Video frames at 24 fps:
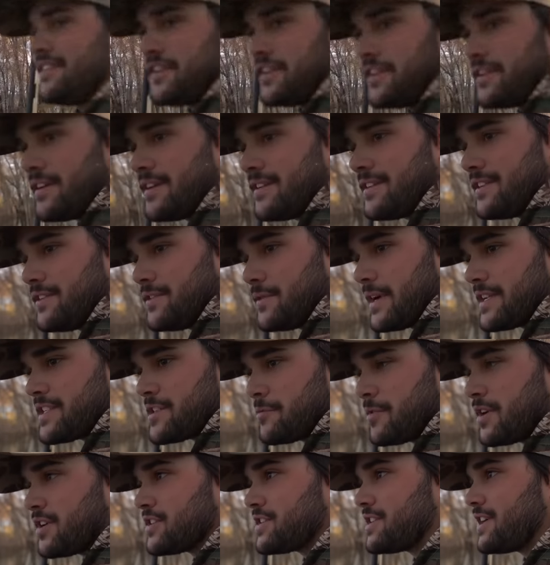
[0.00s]
Oh, you
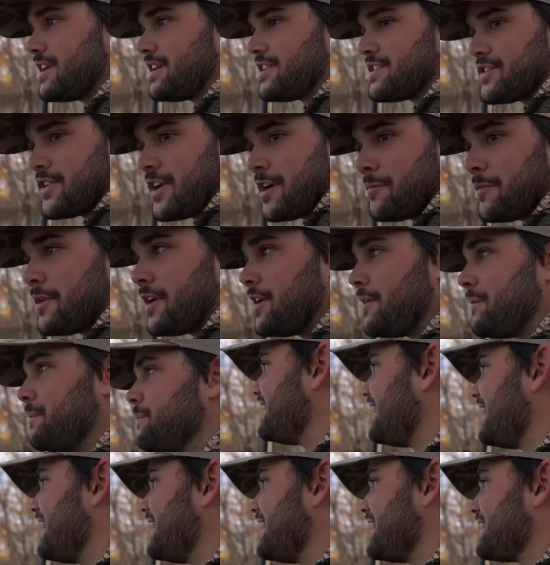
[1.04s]
wasted both shells, so I'm up.
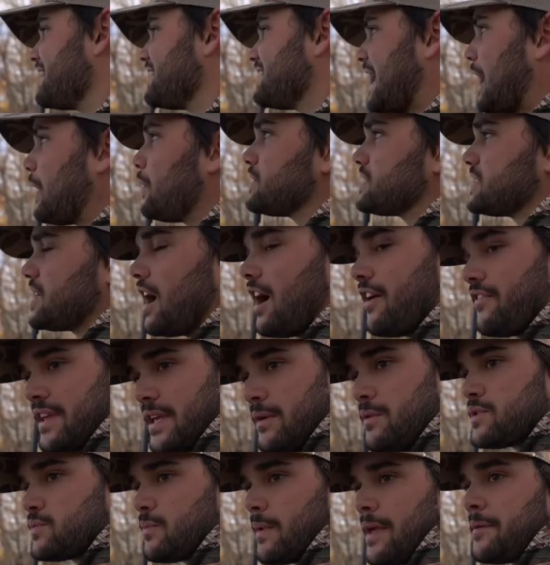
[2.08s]
Dang. That was tough. He
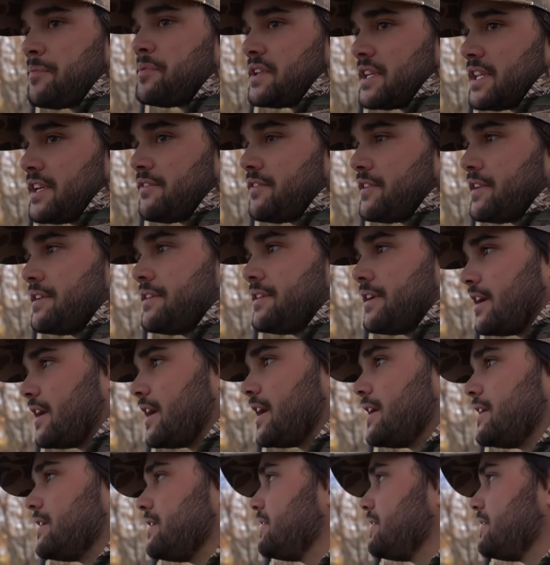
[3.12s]
was maple leafing. All right.